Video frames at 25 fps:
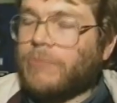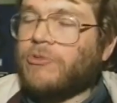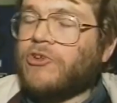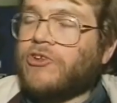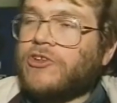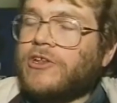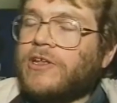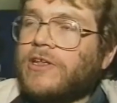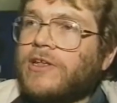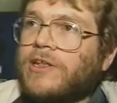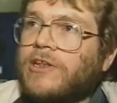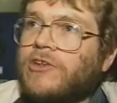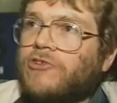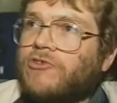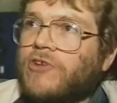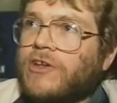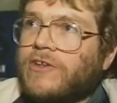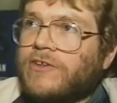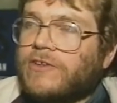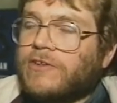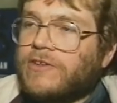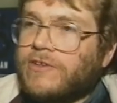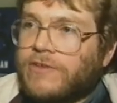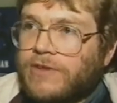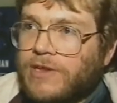I'm just
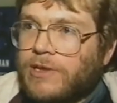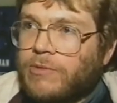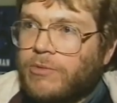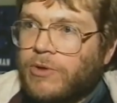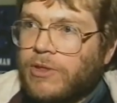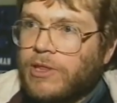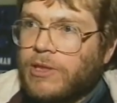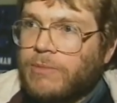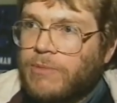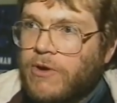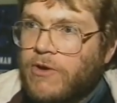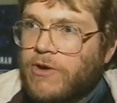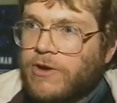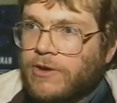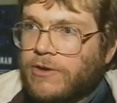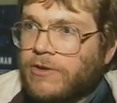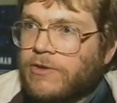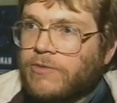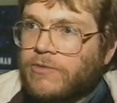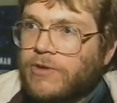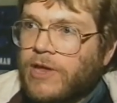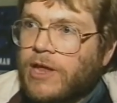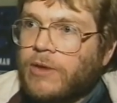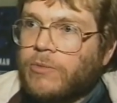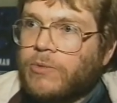interested to see what the
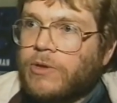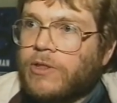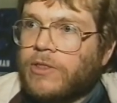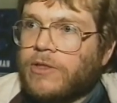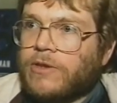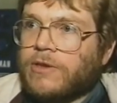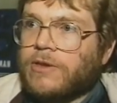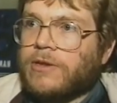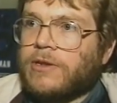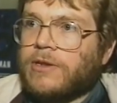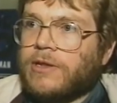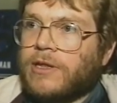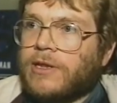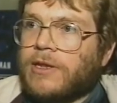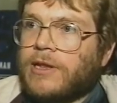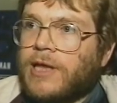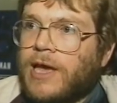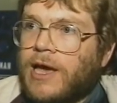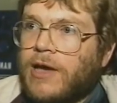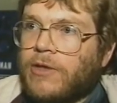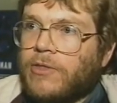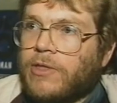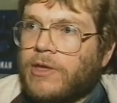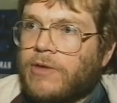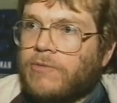Americans have done with it
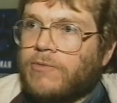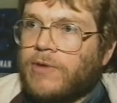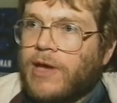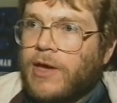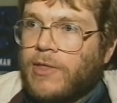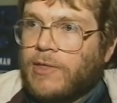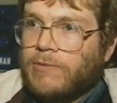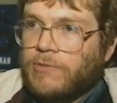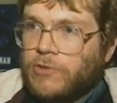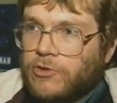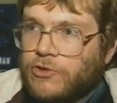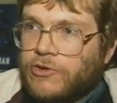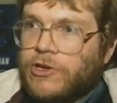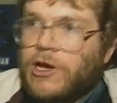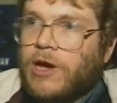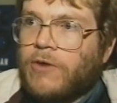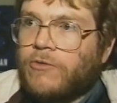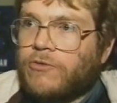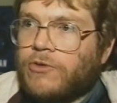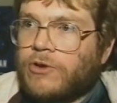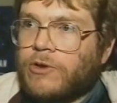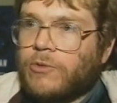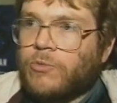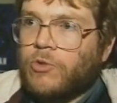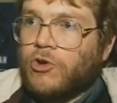and how they've looked
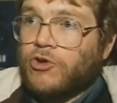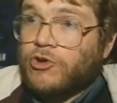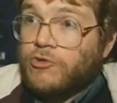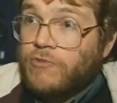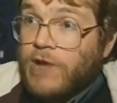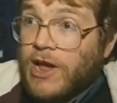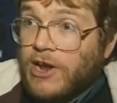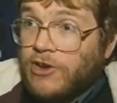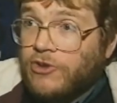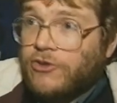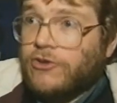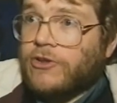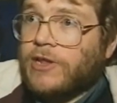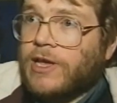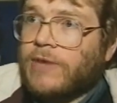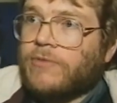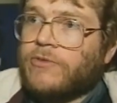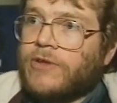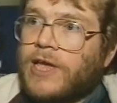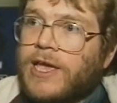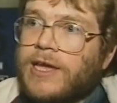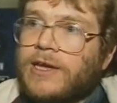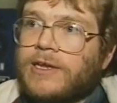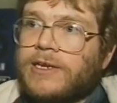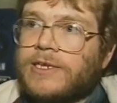after it and what direction
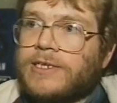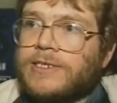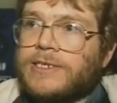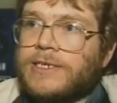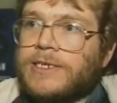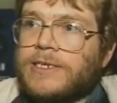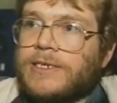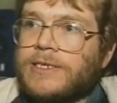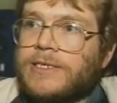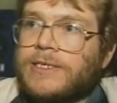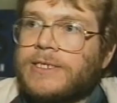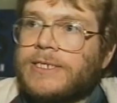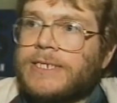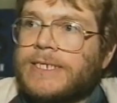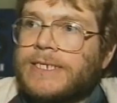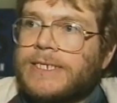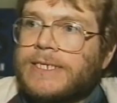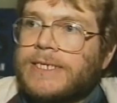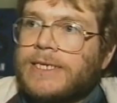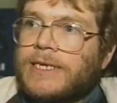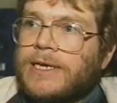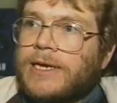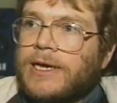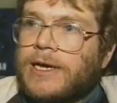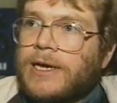they've taken it in.
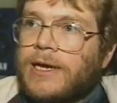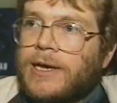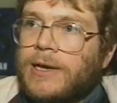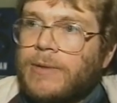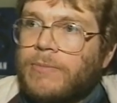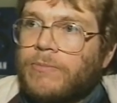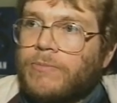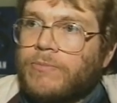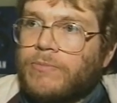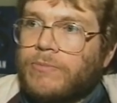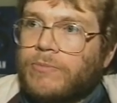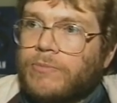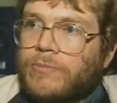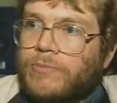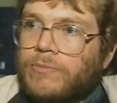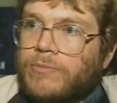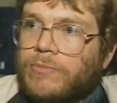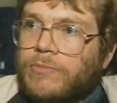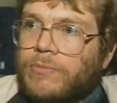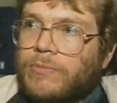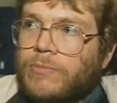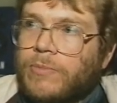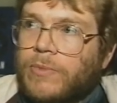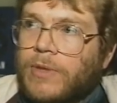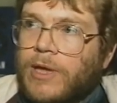
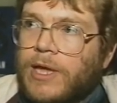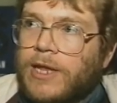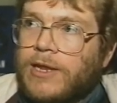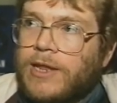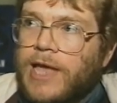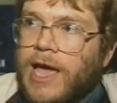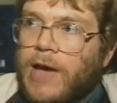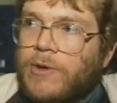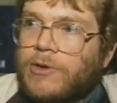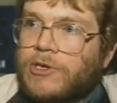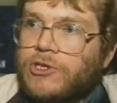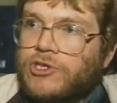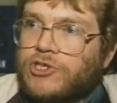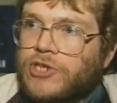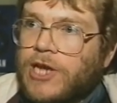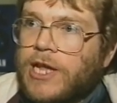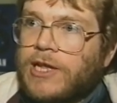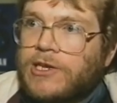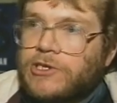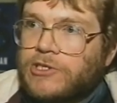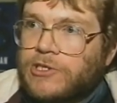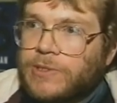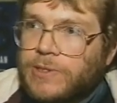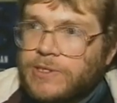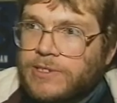And how it's
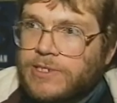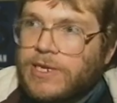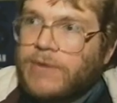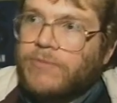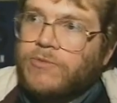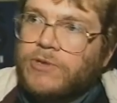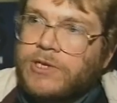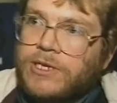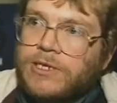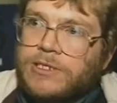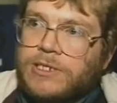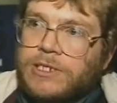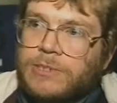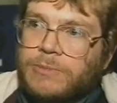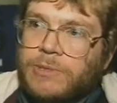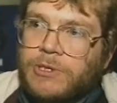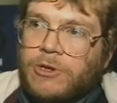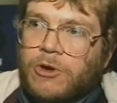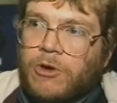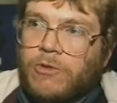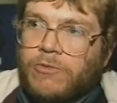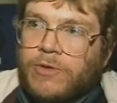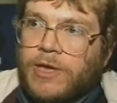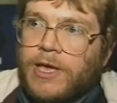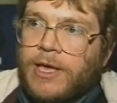changed in the 7 years it's
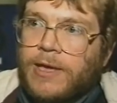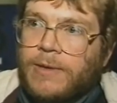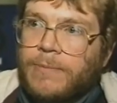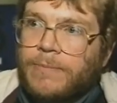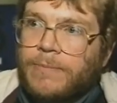been off